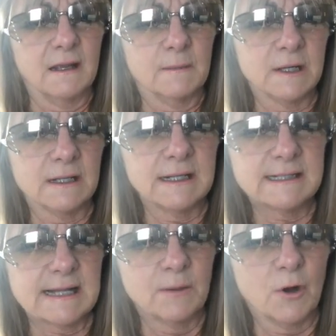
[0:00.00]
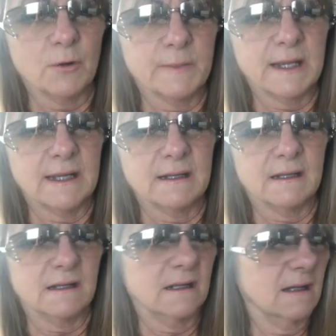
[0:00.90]
But at least I won't be
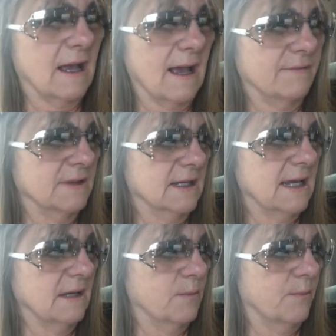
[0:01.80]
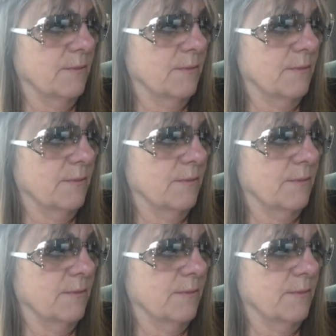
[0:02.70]
having to keep